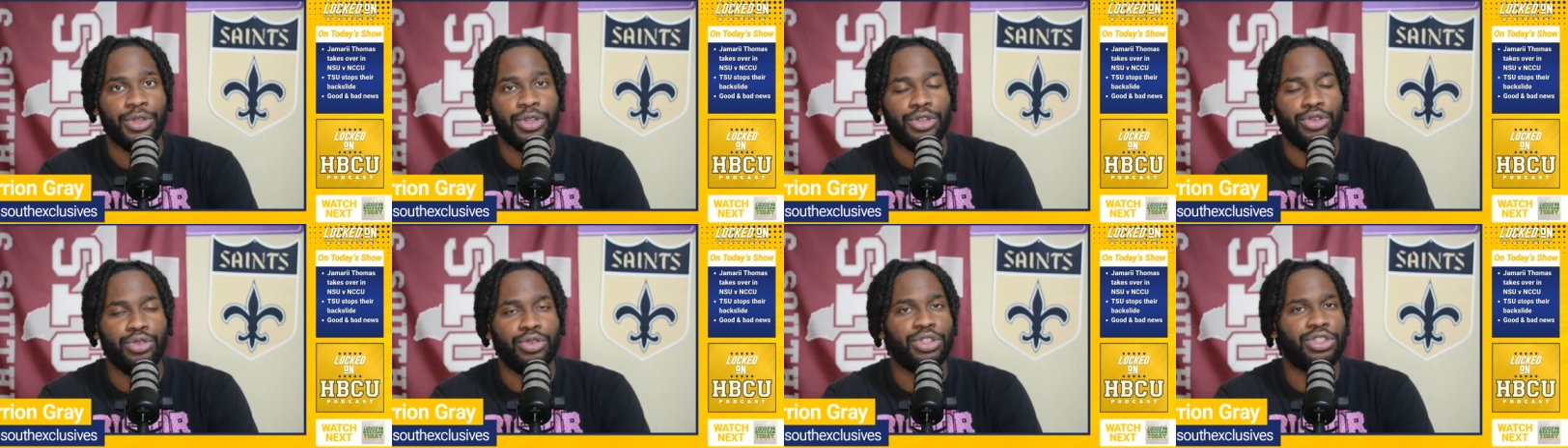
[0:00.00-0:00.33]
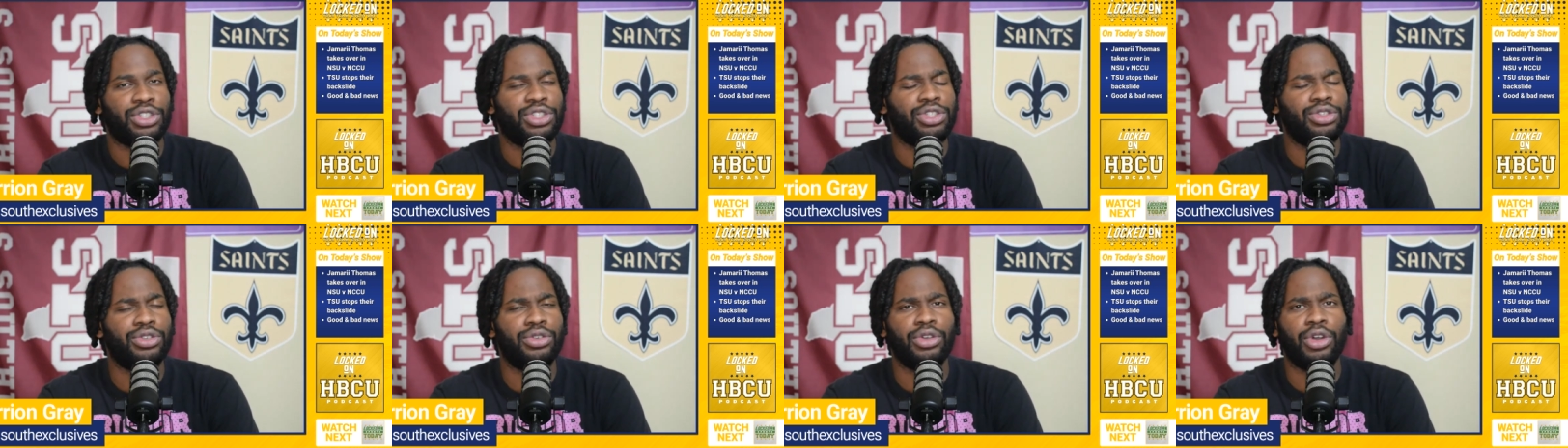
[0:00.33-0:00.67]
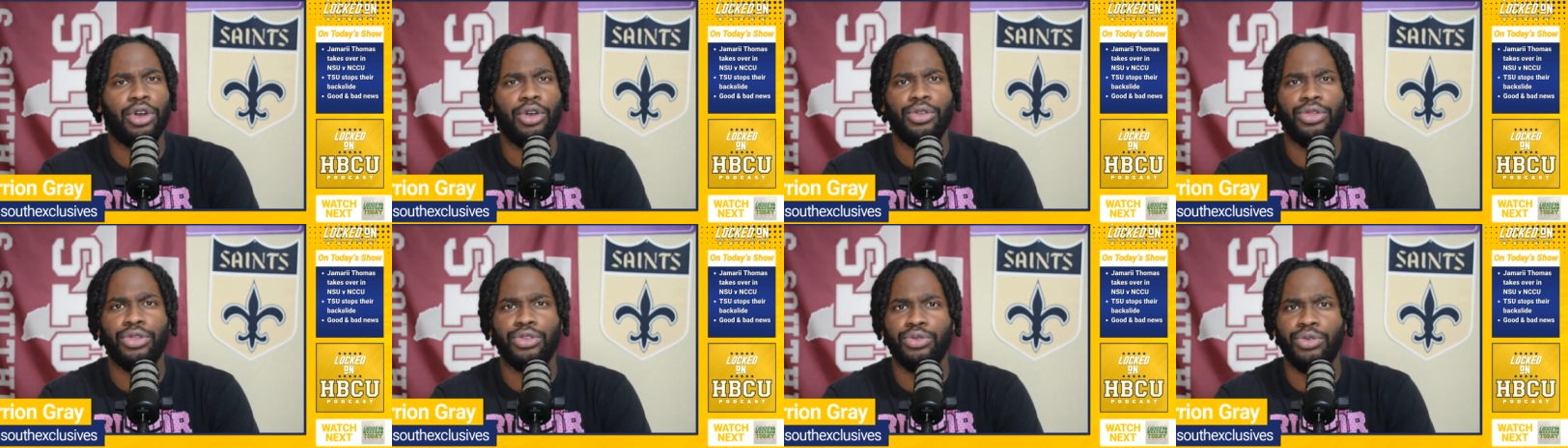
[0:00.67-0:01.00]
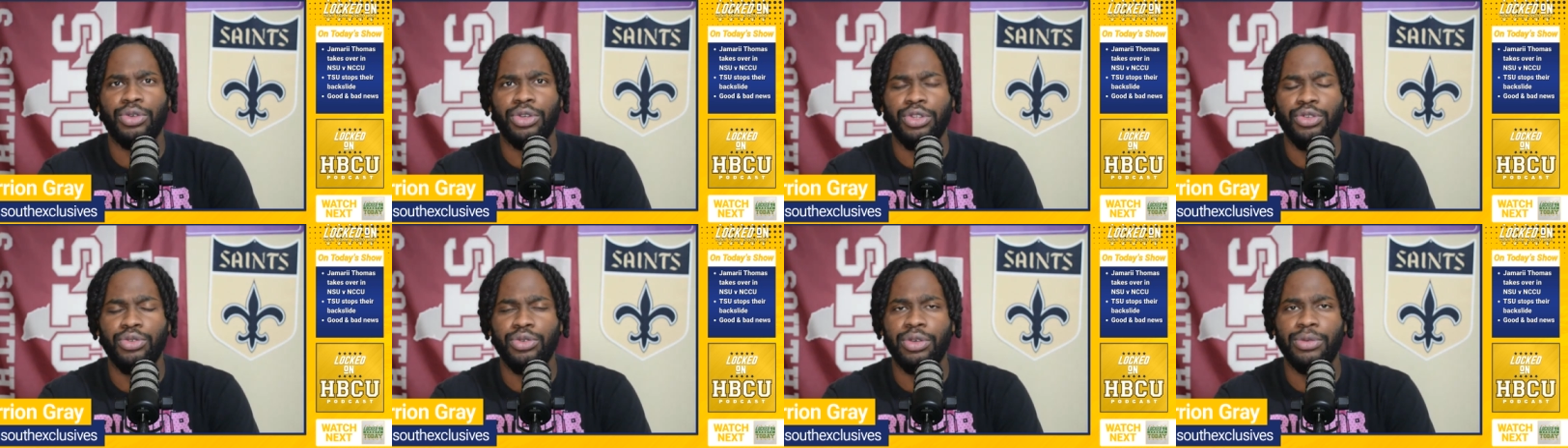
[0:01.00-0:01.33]
You can still go through
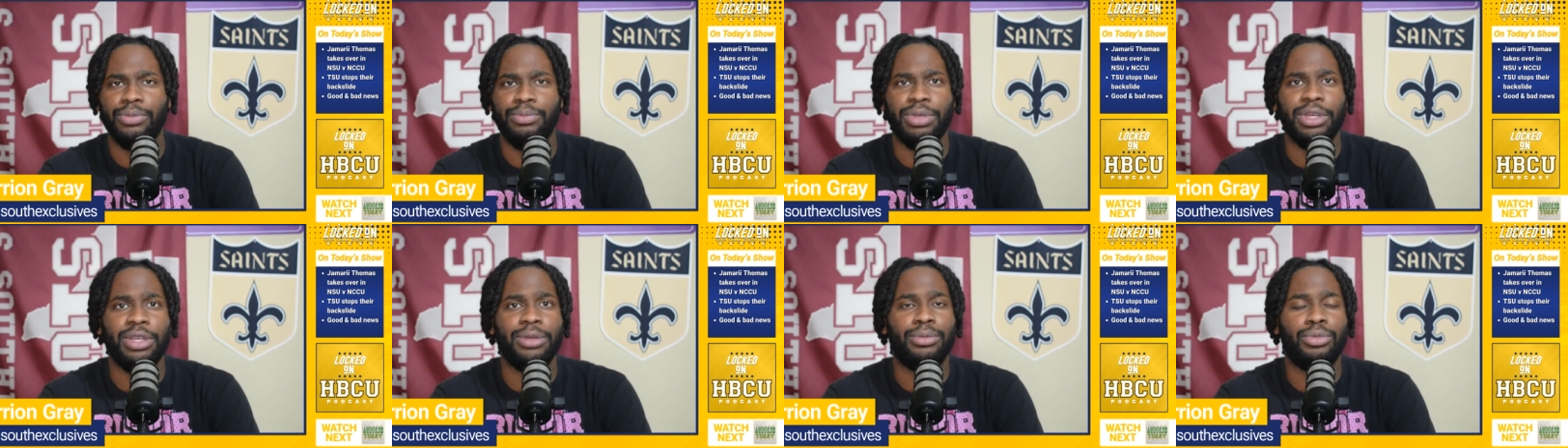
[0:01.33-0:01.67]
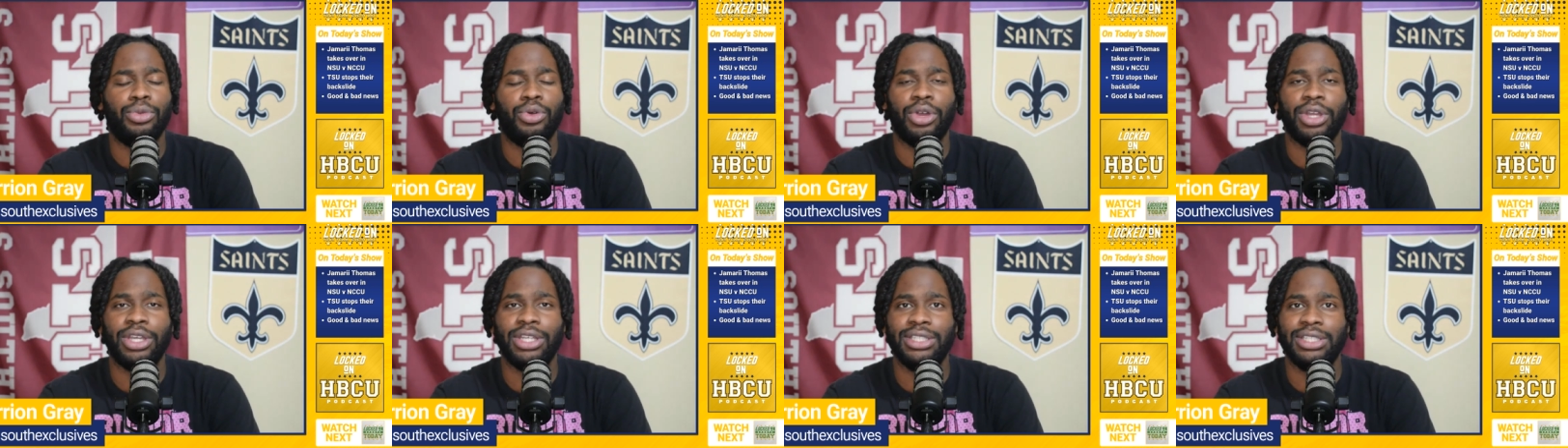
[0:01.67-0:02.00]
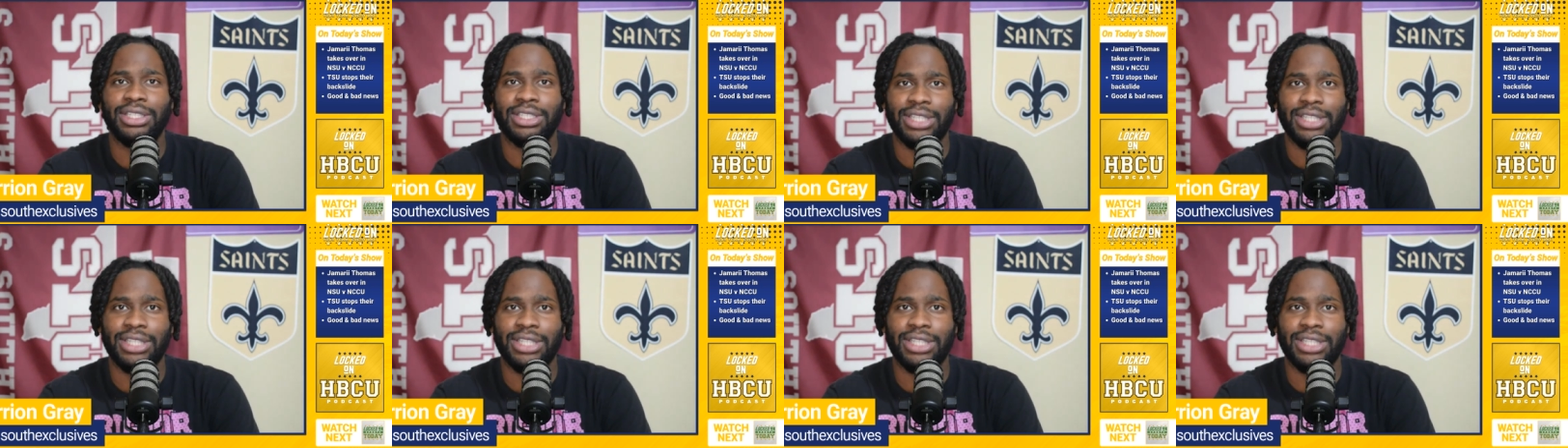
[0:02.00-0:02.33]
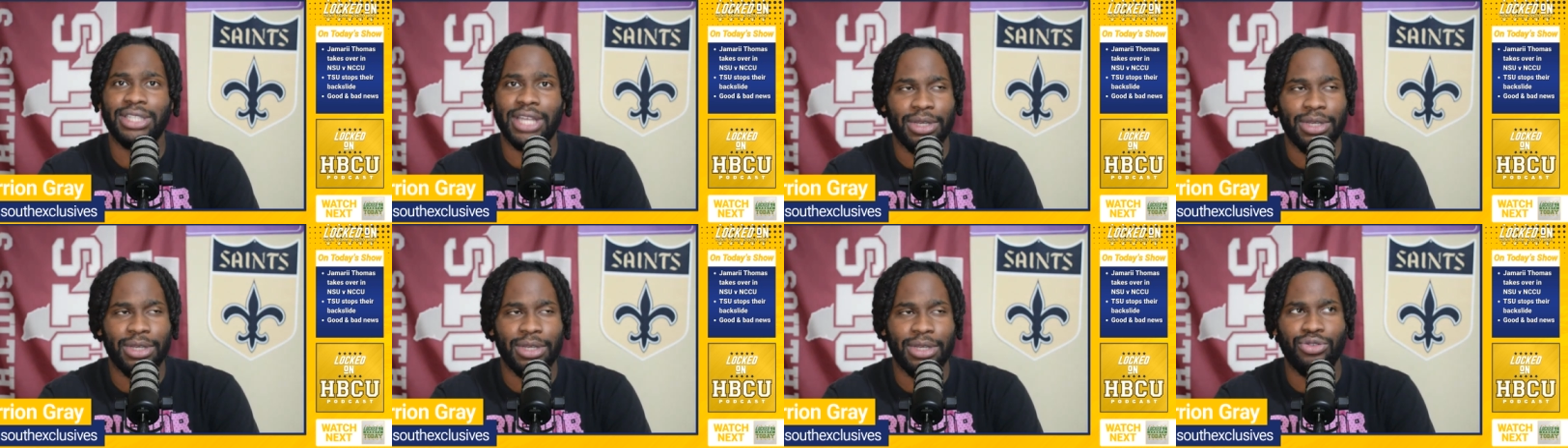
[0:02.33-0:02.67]
and you can beat Morgan
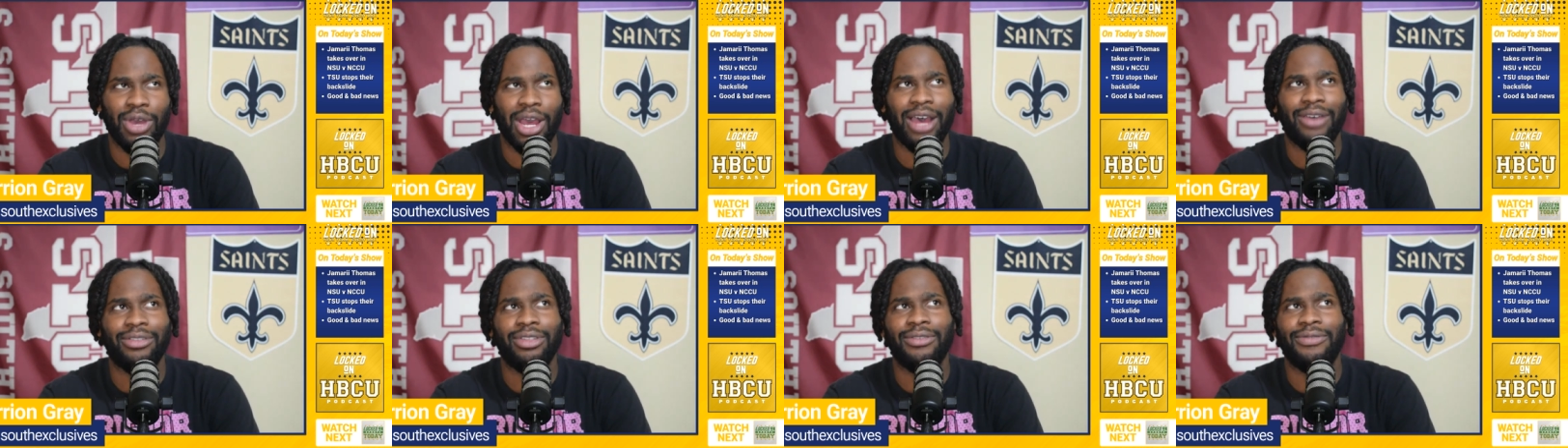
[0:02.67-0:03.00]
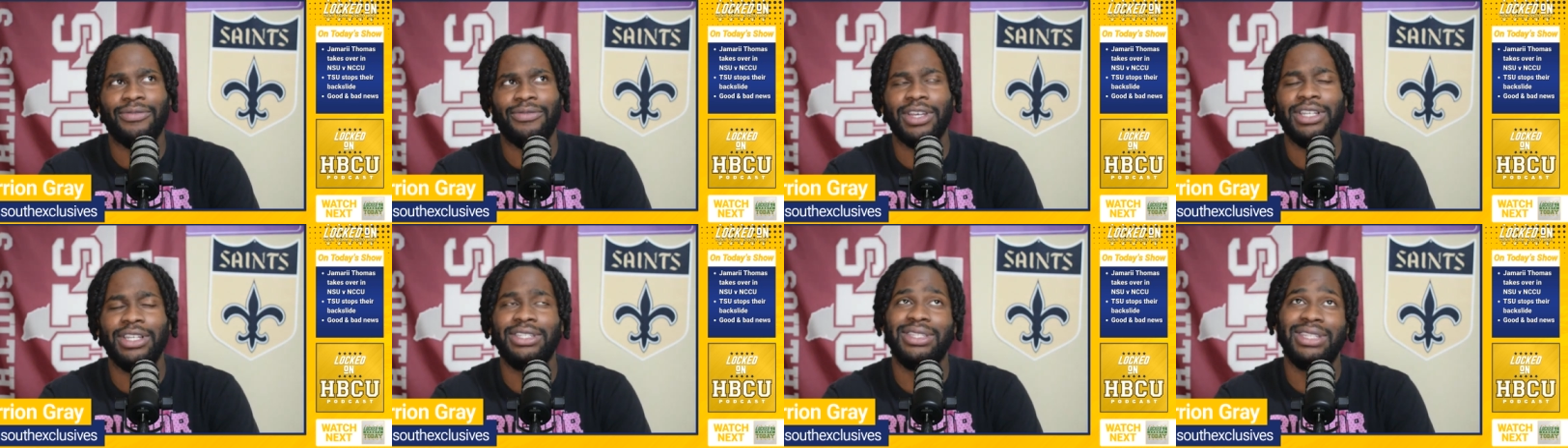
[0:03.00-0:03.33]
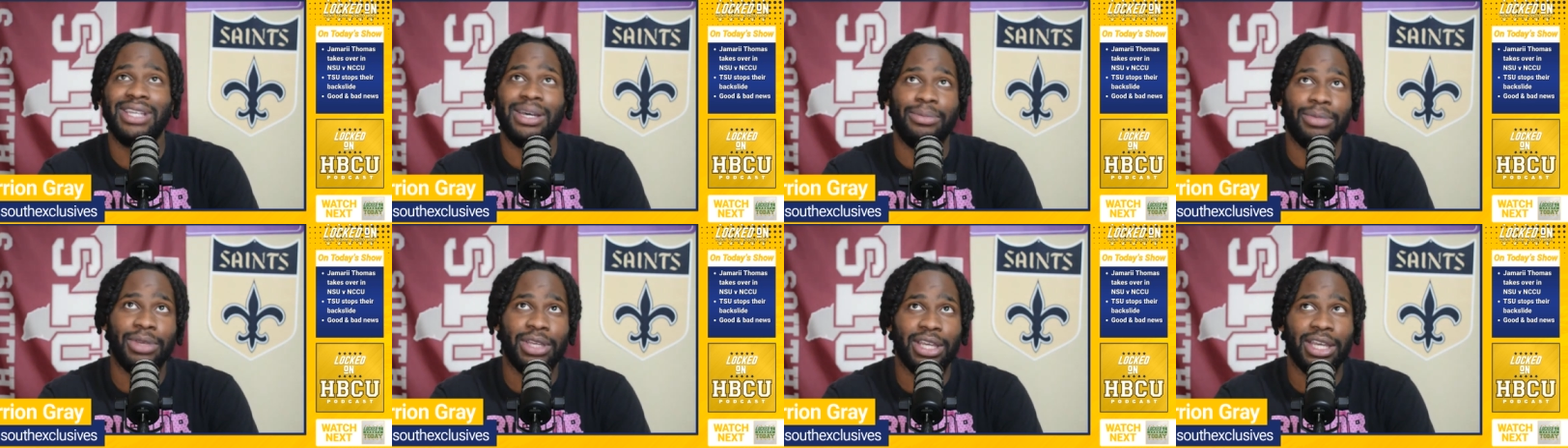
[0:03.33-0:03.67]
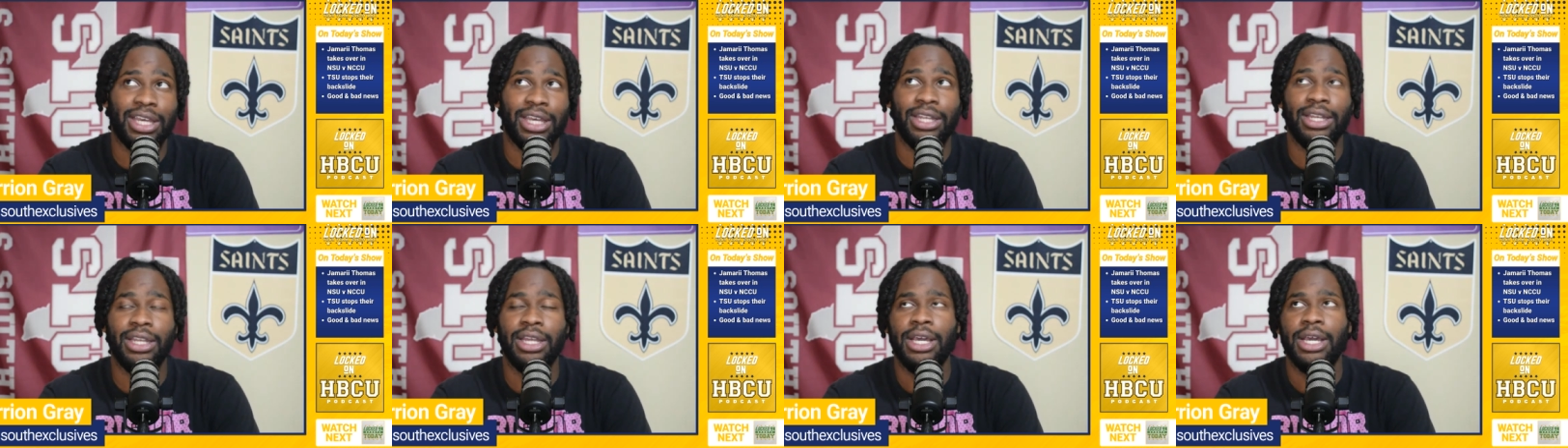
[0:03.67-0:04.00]
State because you have to face them
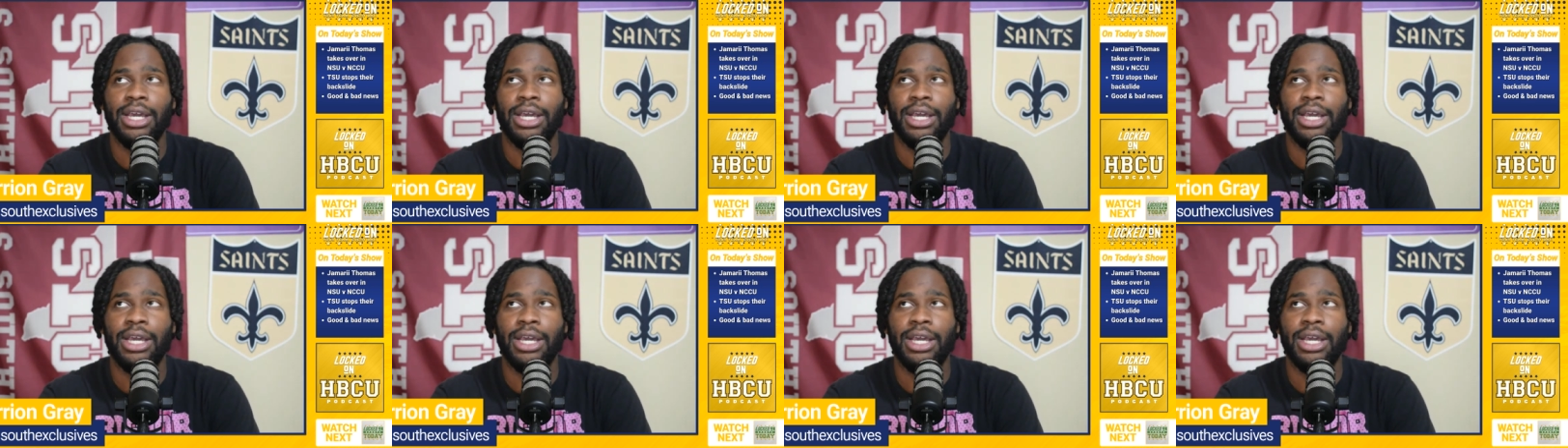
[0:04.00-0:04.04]
again.